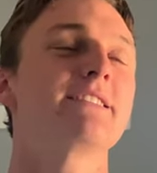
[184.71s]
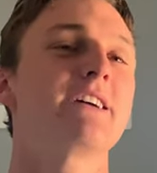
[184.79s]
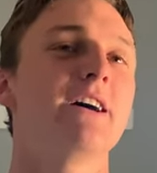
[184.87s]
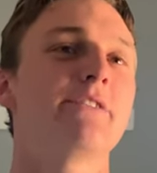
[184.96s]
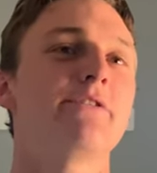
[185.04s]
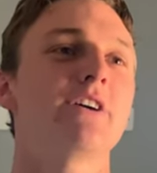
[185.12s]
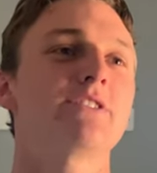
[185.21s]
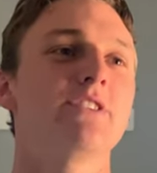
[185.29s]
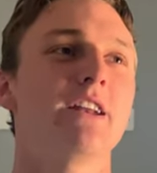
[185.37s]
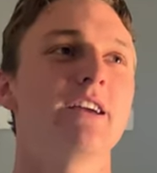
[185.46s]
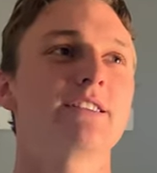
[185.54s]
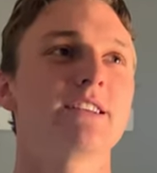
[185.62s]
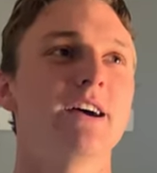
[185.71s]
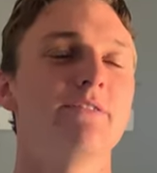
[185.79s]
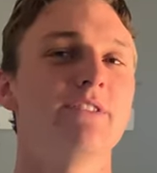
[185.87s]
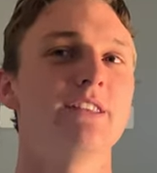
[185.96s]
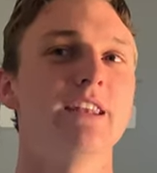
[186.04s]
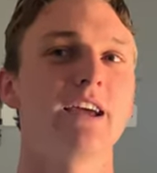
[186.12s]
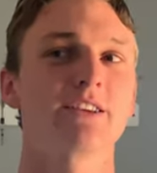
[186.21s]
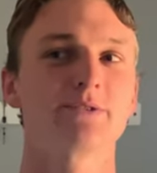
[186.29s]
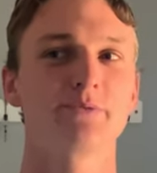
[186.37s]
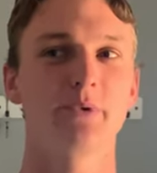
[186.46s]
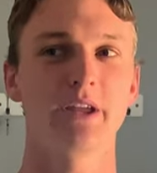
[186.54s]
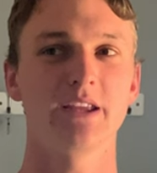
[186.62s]
kind of frustrating because I have the
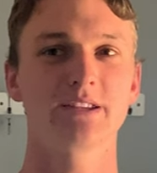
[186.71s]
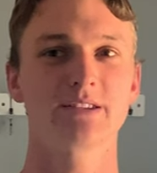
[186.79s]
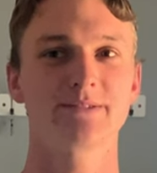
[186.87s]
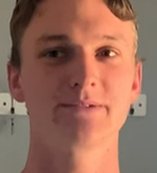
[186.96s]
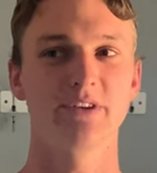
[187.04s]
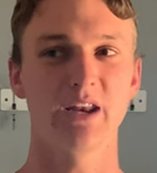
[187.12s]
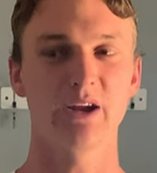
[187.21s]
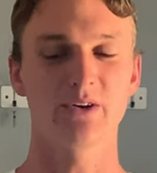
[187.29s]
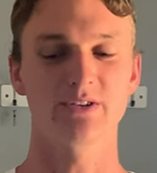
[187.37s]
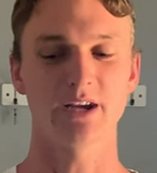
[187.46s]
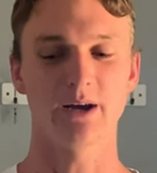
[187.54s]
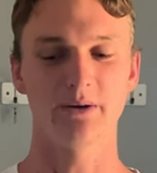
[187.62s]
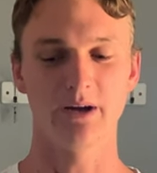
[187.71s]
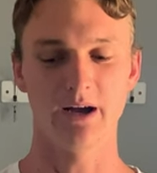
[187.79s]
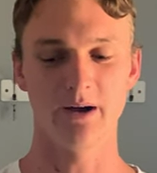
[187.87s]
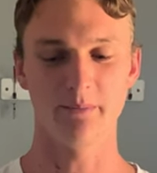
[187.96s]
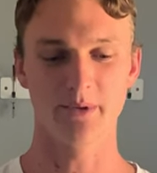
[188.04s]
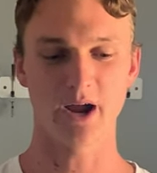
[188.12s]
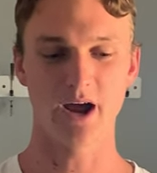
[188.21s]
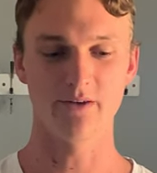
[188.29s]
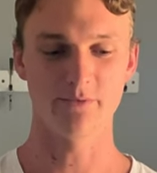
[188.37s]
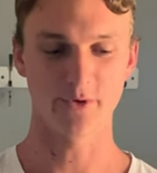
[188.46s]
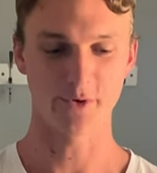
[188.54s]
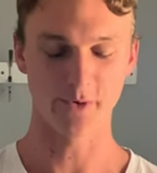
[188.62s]
next week's videos up, um, kind
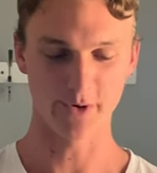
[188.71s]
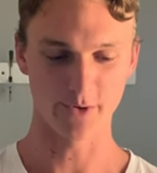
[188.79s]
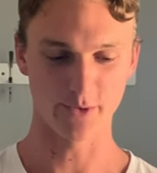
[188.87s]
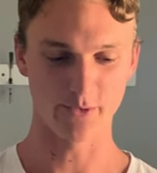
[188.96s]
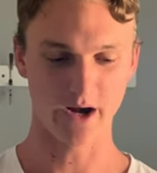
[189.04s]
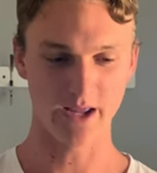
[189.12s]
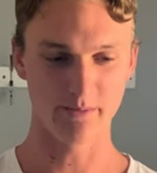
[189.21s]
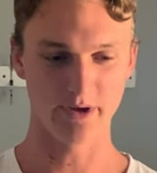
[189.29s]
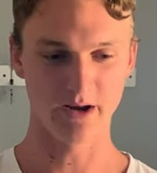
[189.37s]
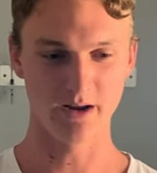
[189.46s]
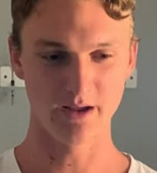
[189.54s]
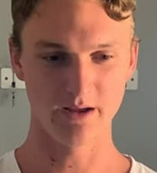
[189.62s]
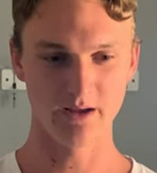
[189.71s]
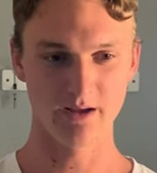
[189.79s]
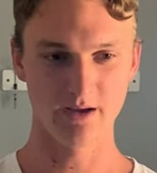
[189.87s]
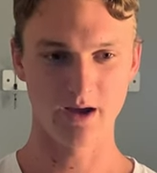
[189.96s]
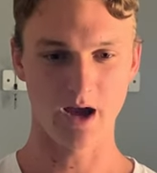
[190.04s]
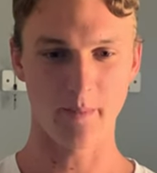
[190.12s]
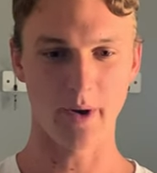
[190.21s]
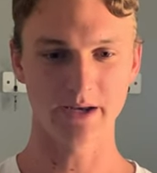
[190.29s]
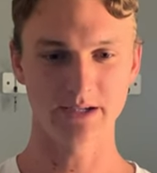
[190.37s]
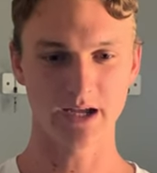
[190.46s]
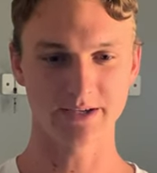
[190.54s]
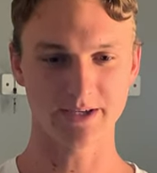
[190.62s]
of recorded already, but I might
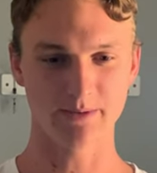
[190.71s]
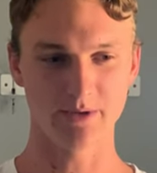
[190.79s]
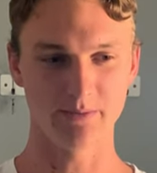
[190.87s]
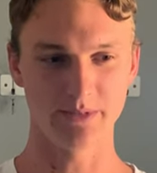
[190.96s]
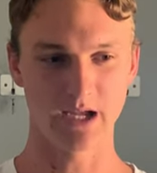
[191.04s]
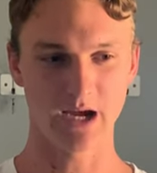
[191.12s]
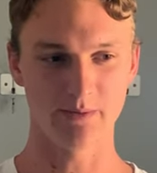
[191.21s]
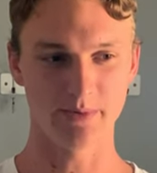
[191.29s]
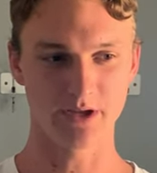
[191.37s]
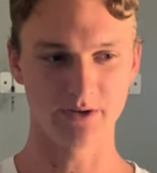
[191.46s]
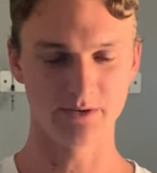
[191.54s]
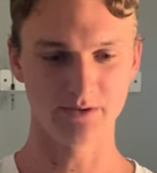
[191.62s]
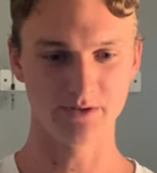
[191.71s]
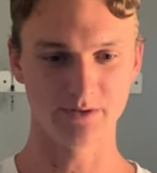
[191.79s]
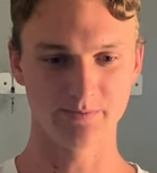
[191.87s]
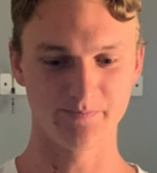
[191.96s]
take some of them down because